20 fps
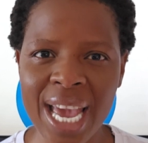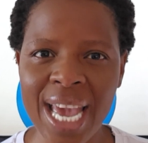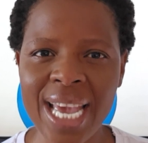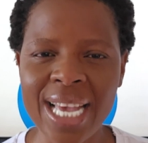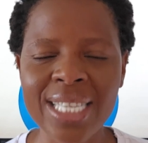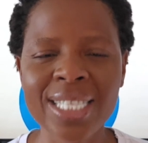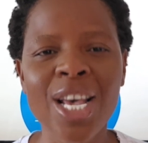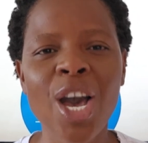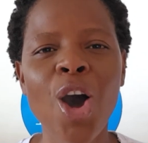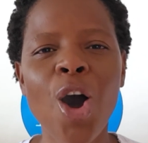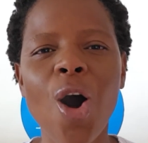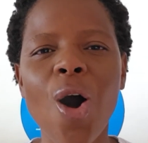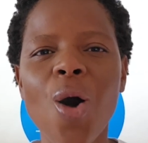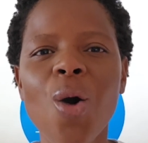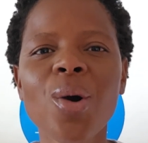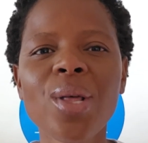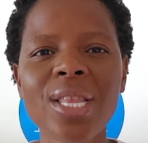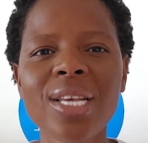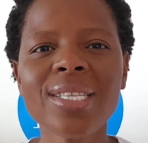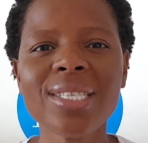is
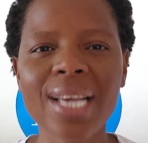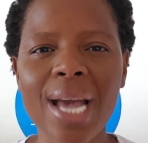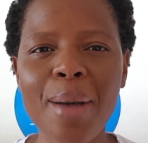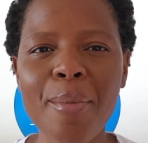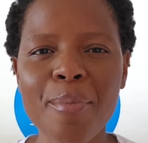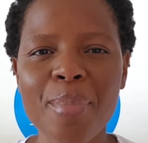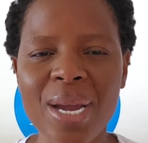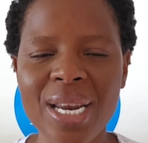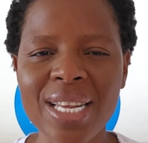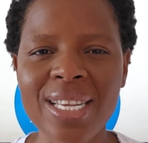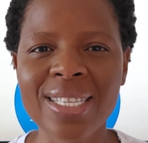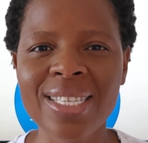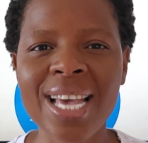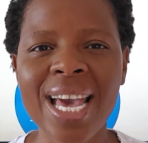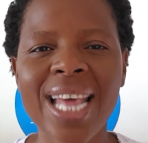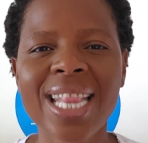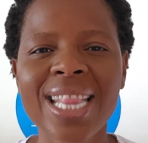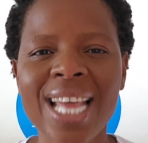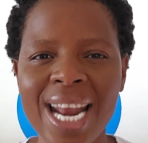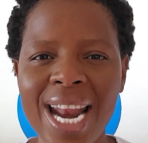all these companies
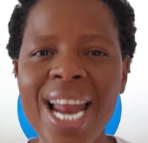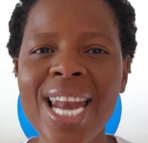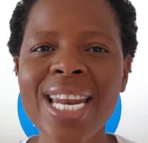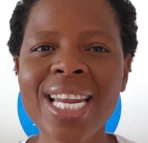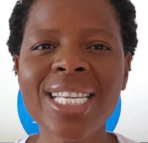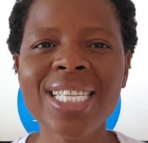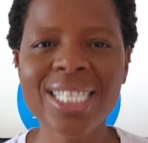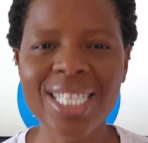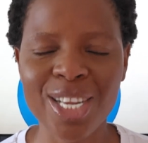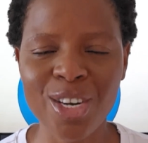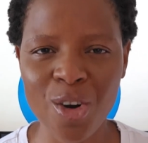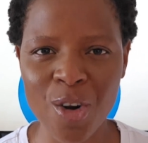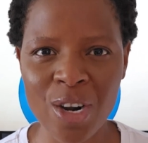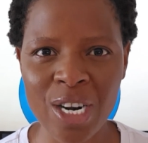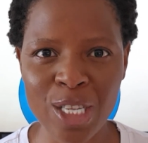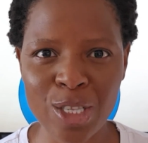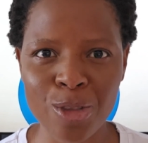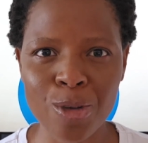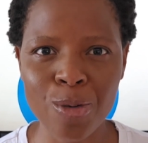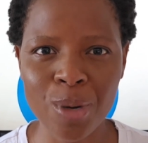that are listed on a
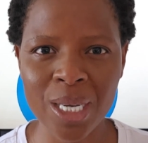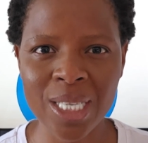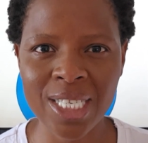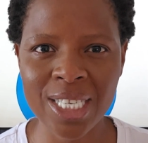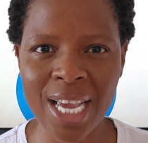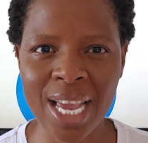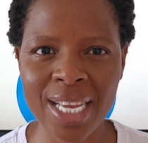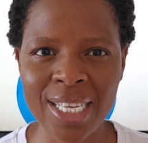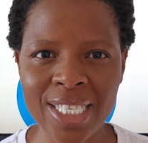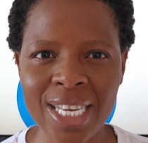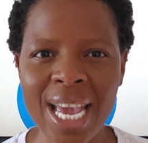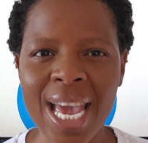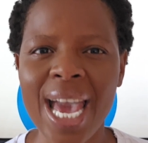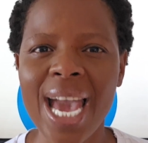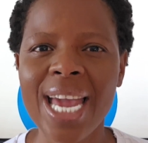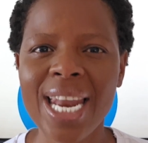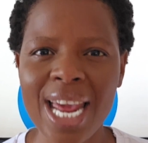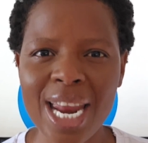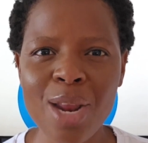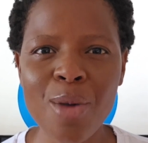stock exchange,
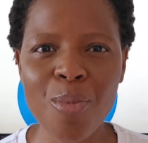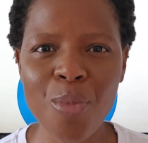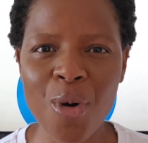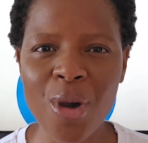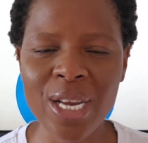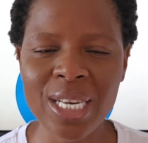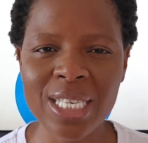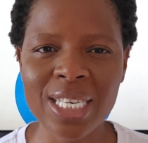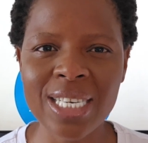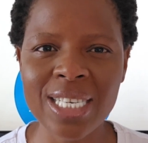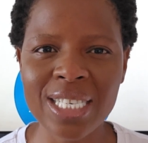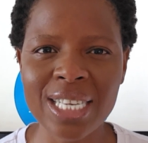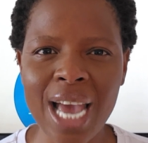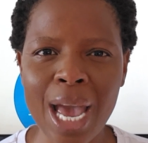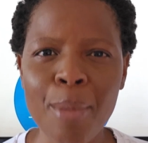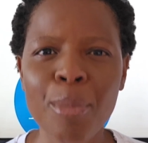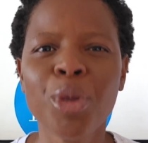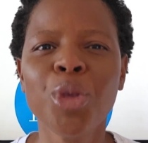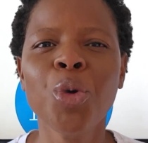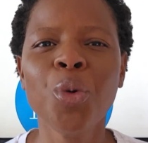at any point in
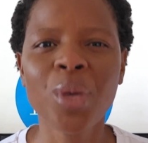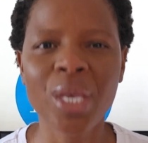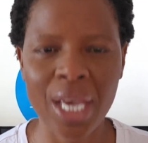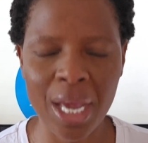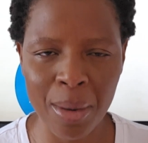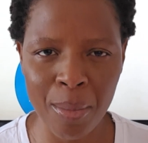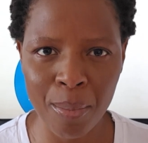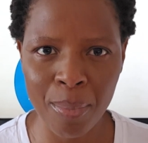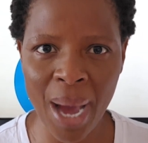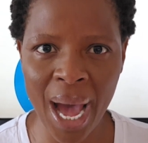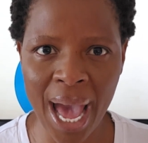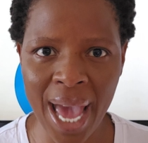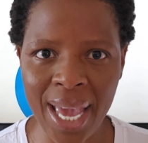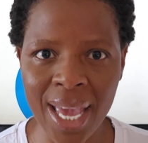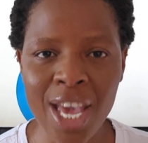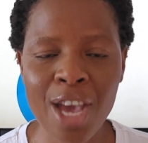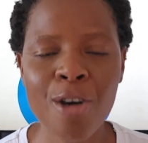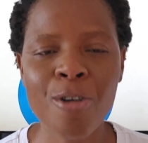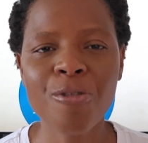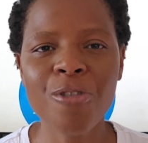time you can buy
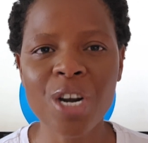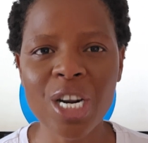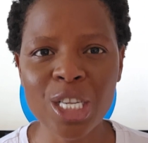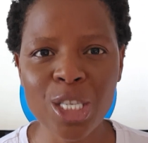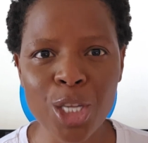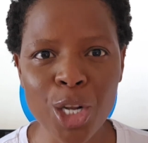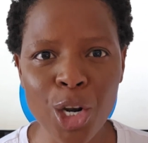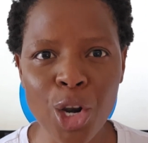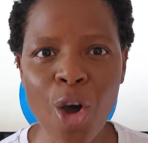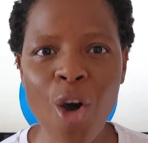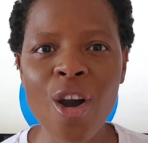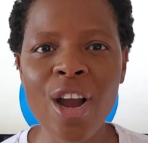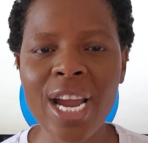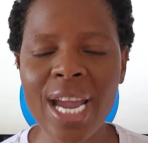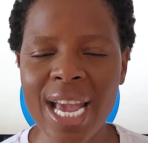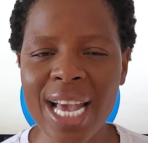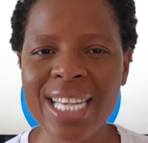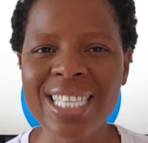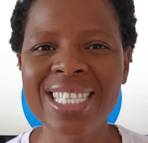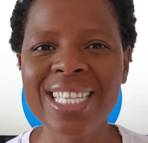for as long
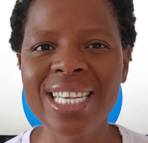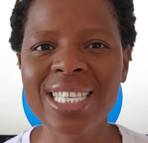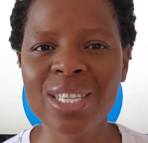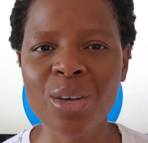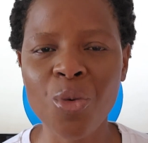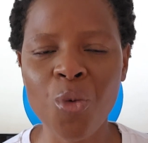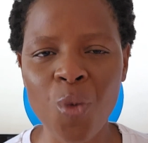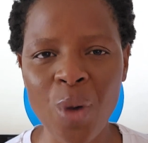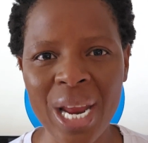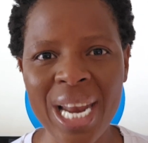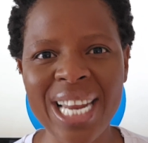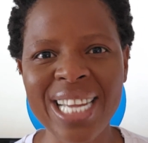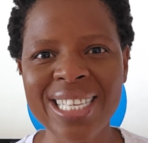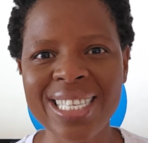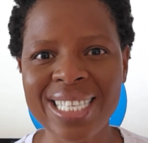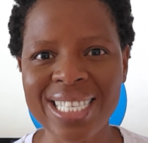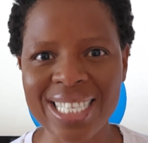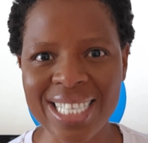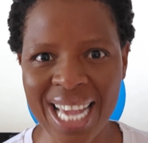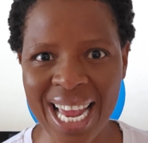as there's a willing
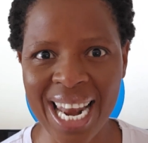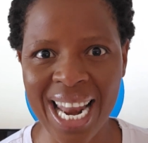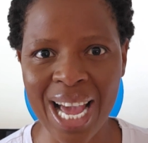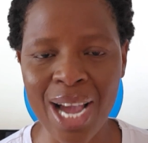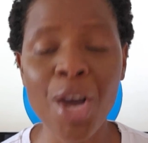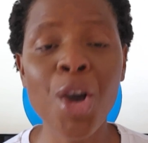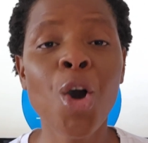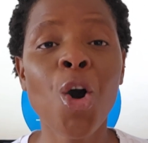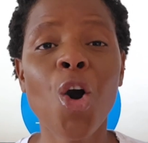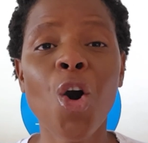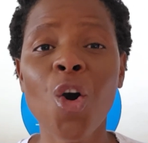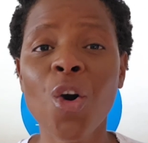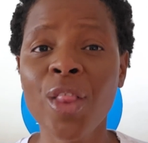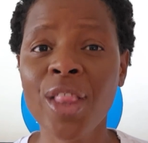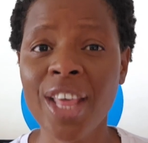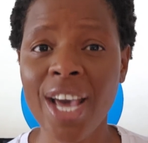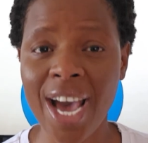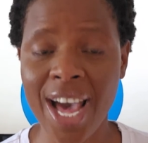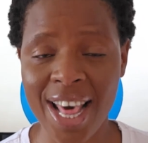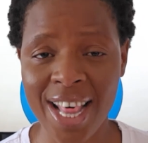seller on
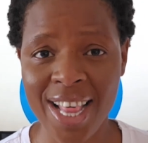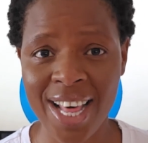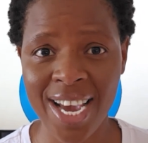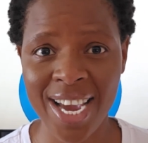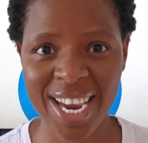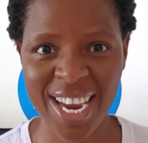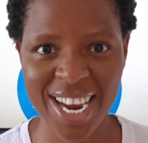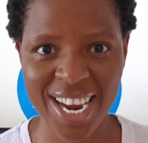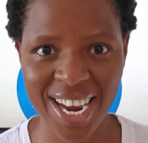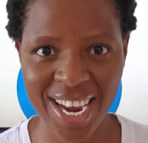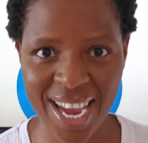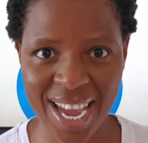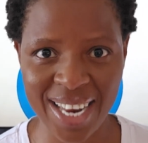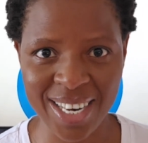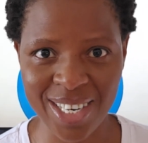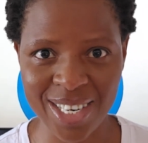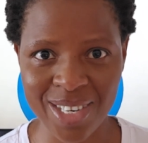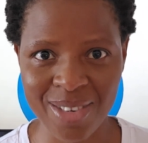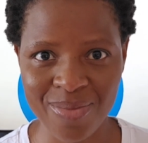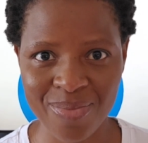the other hand.